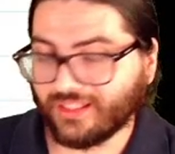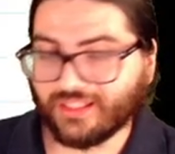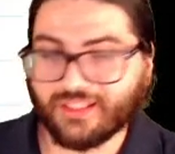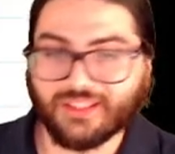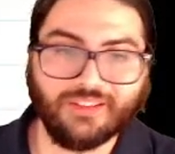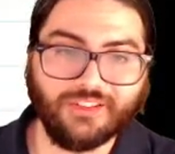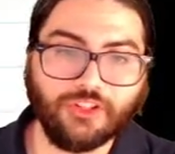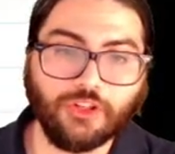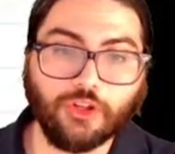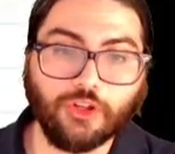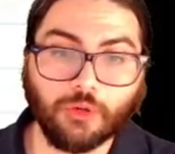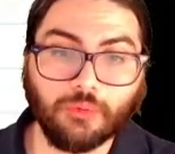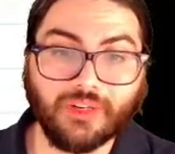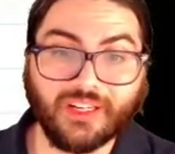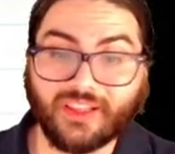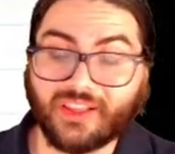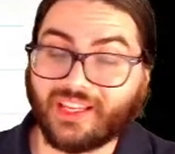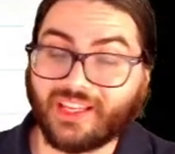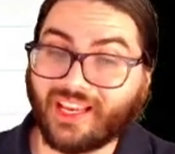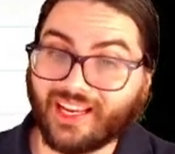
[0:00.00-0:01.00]
determining
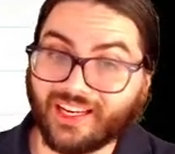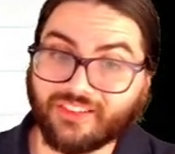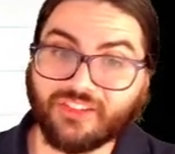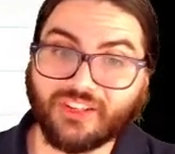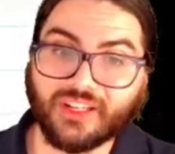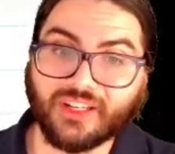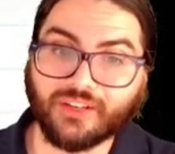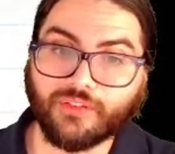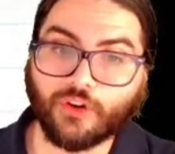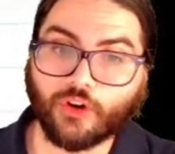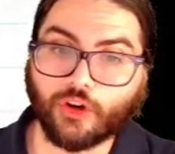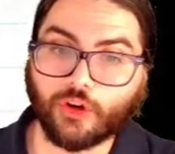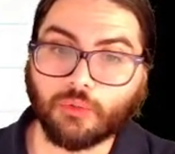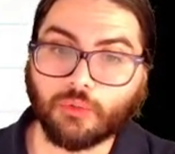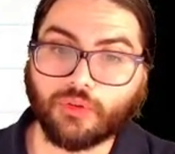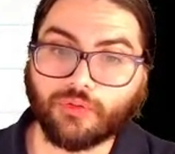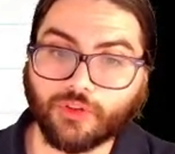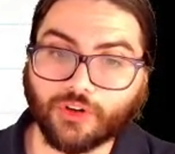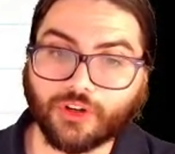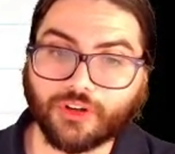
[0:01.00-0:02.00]
the exiting variable
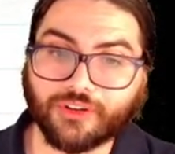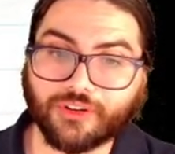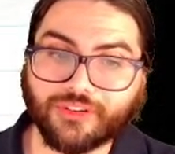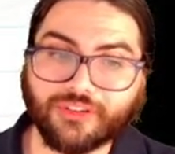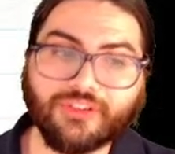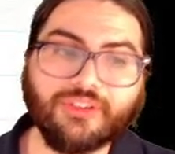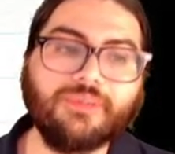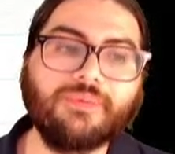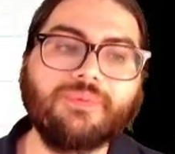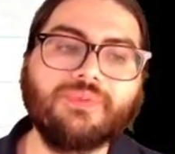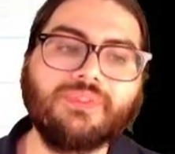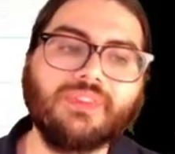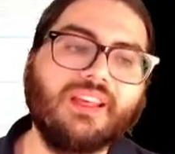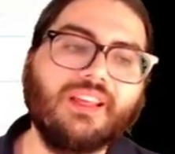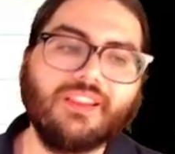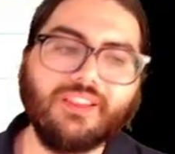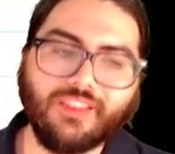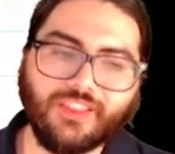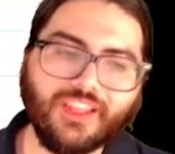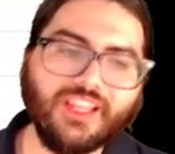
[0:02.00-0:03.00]
first,
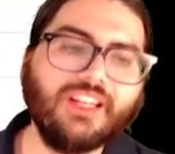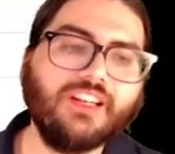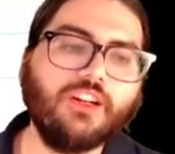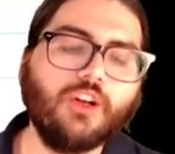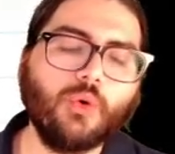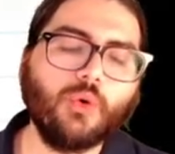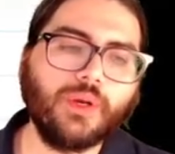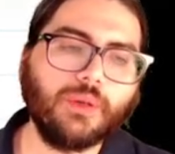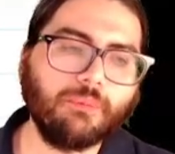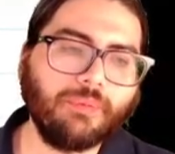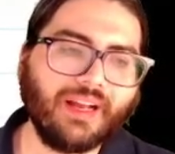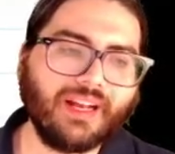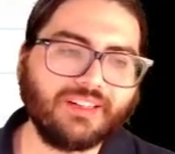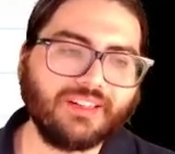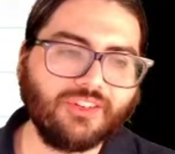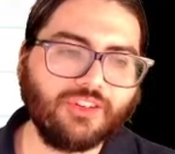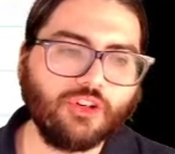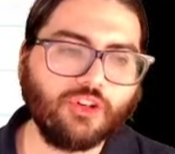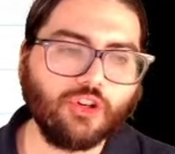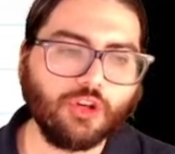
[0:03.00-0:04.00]
then going back to
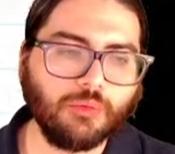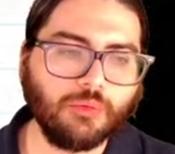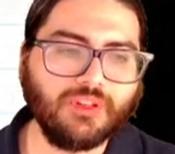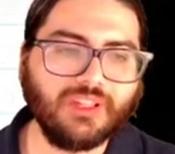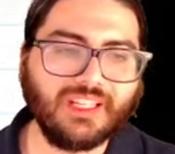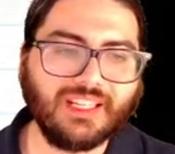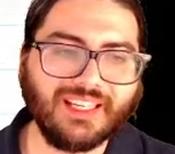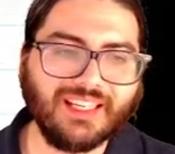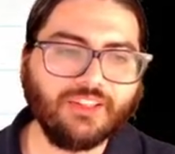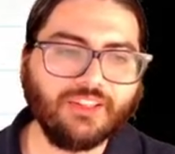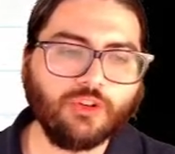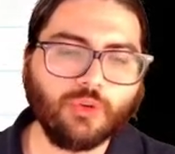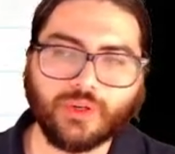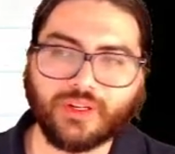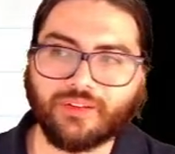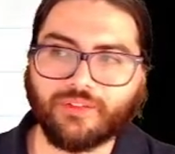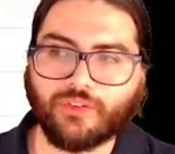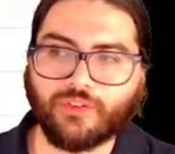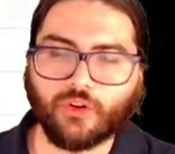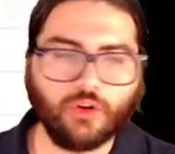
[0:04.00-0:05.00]
determine the entering
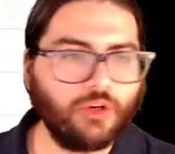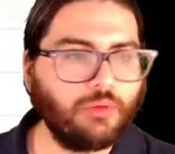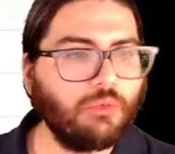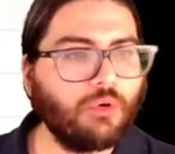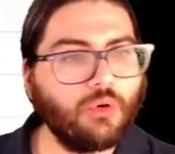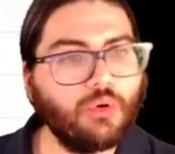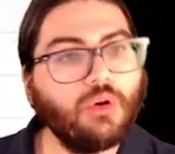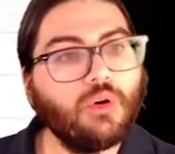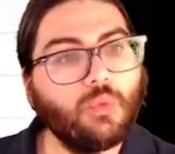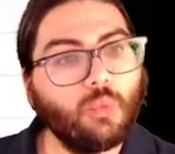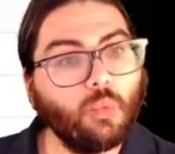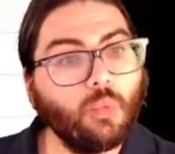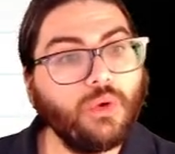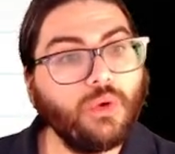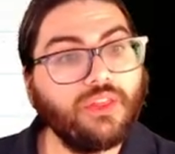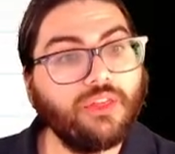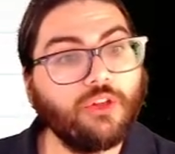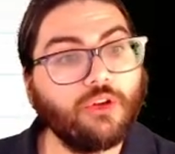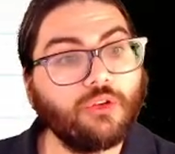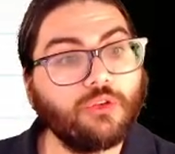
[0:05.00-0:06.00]
variable with
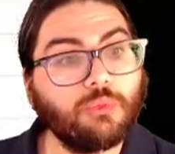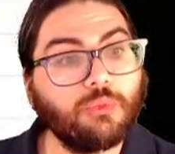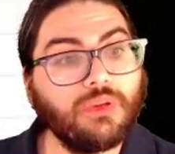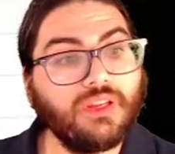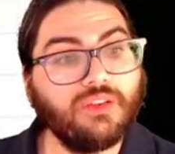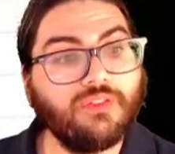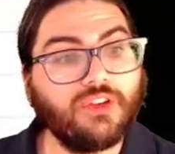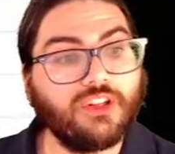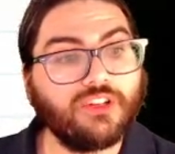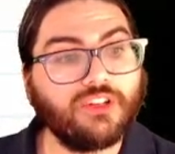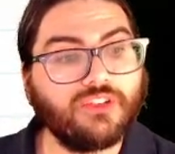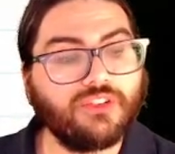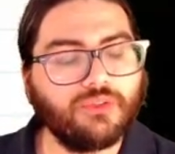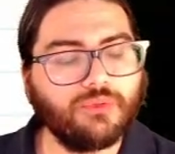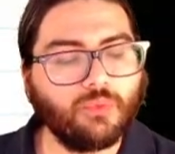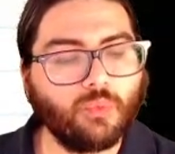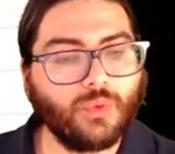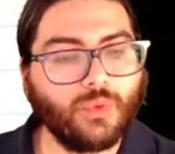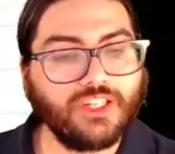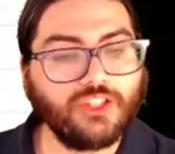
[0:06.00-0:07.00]
those pivot
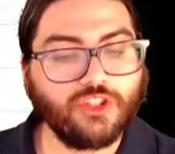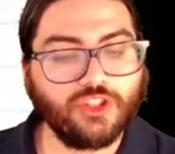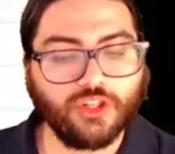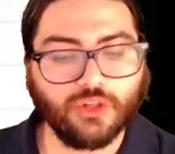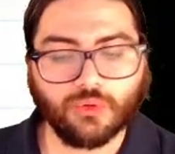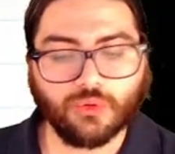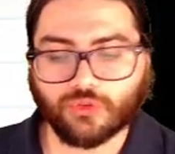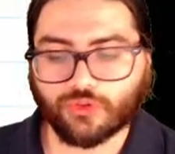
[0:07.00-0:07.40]
ratios.